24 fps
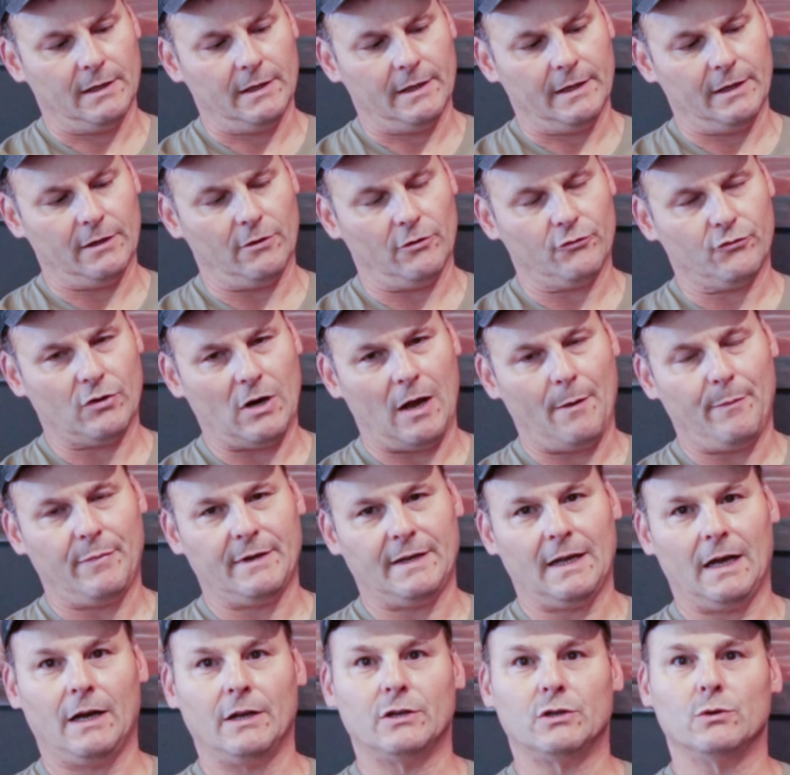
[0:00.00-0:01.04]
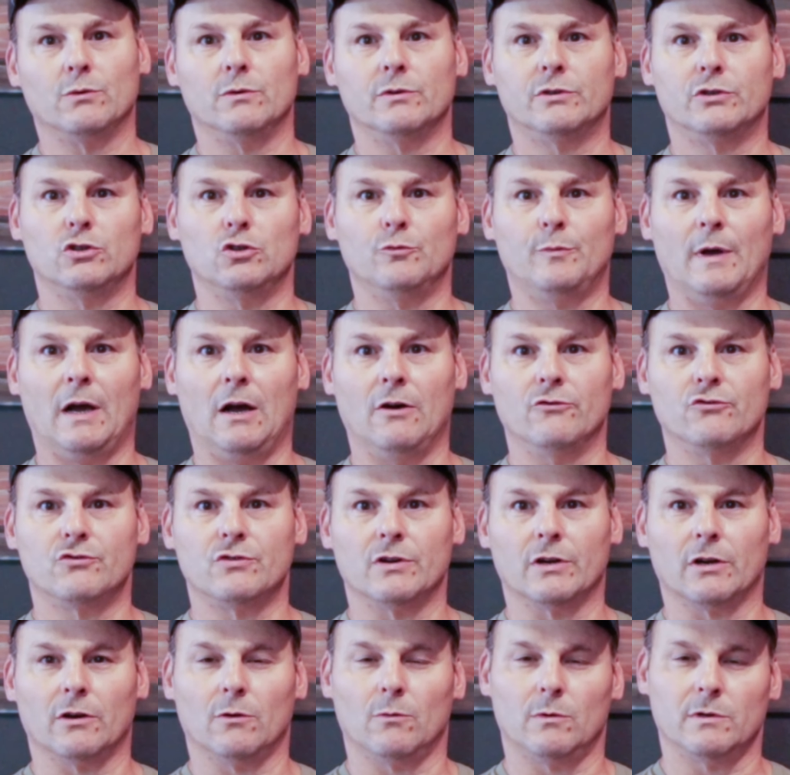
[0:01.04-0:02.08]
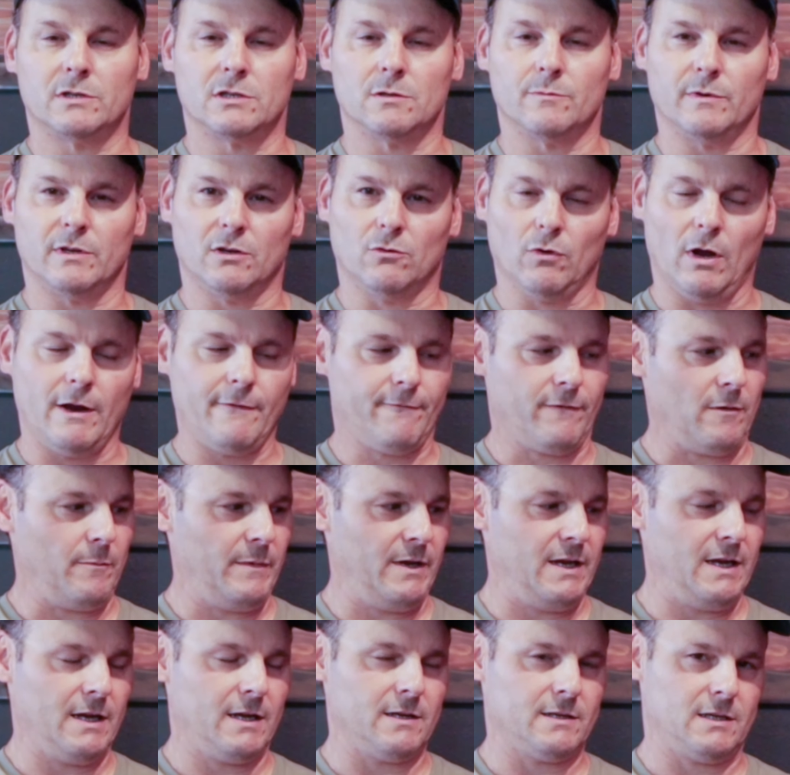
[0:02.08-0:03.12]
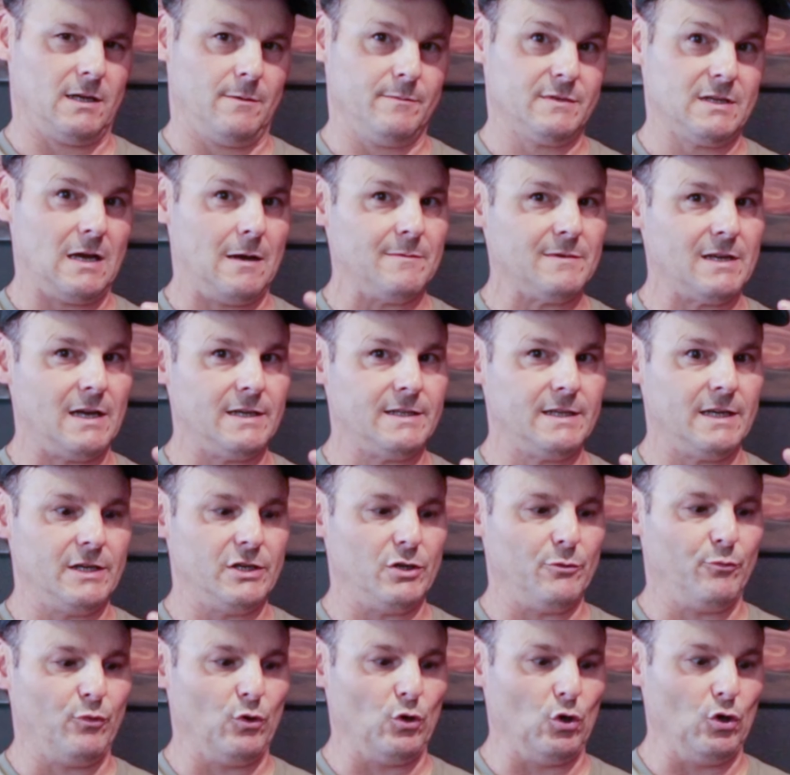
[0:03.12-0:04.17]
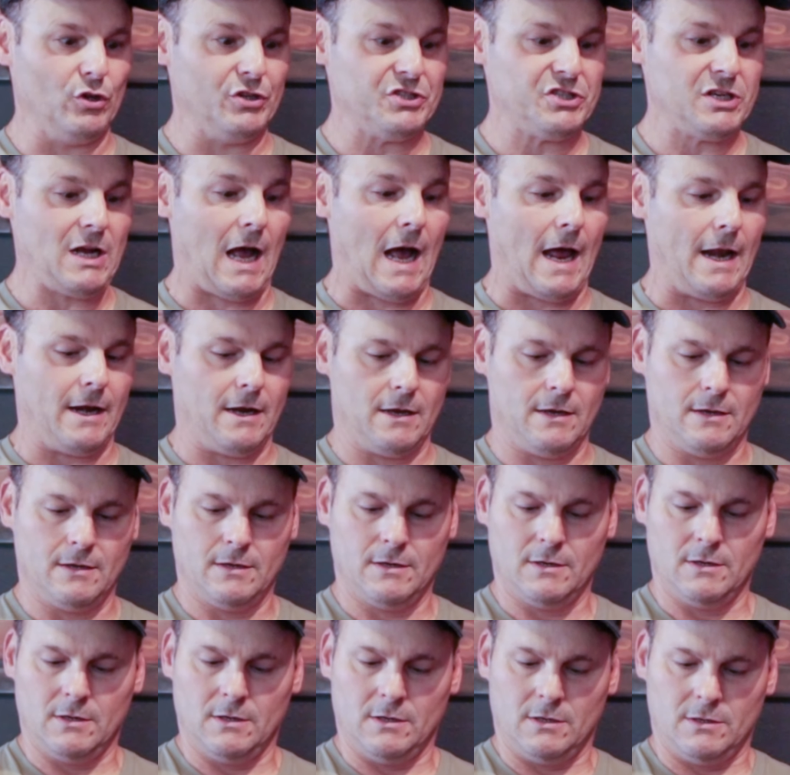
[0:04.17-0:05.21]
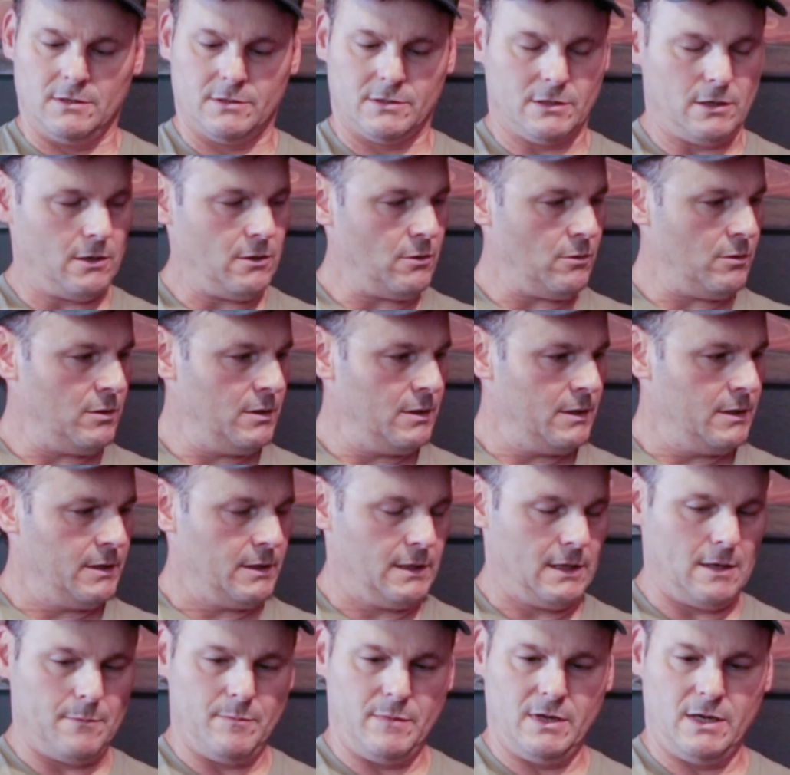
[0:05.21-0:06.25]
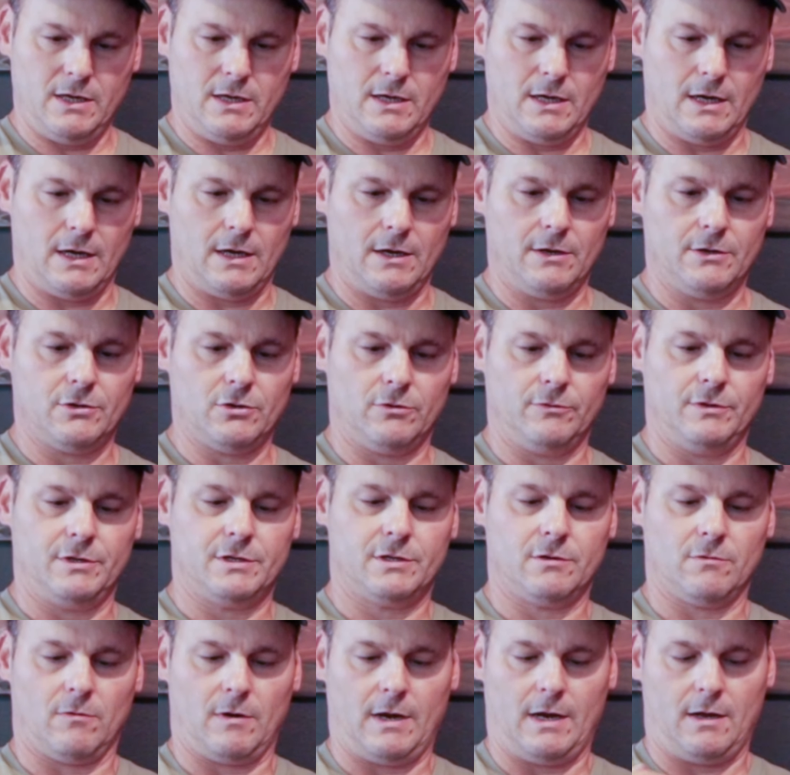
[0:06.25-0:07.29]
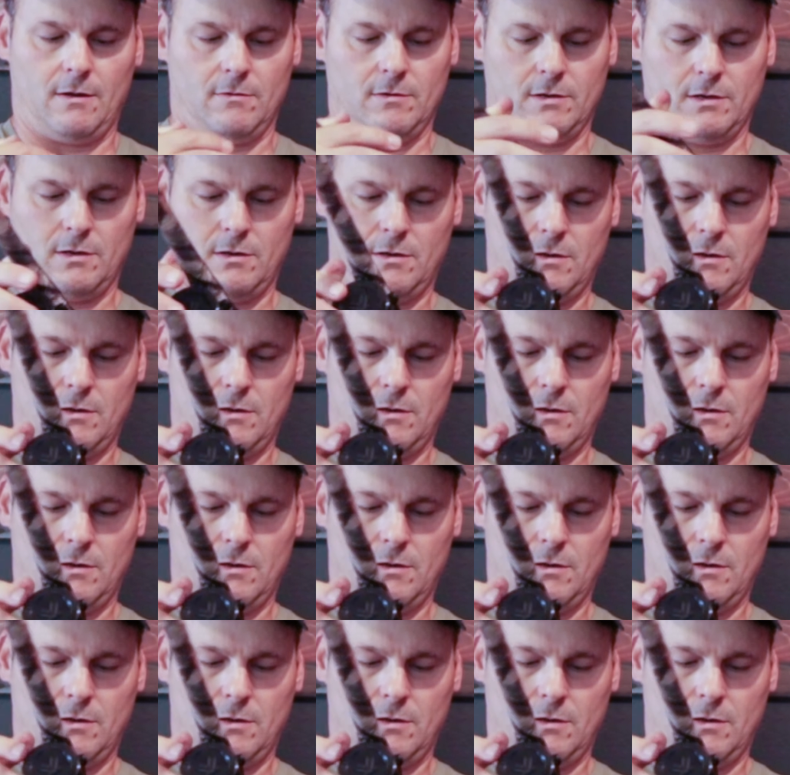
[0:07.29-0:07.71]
it'll drop it down to a 2-pound trigger, which would be great for me because sometimes I tend to pull the shot. So let me turn this around,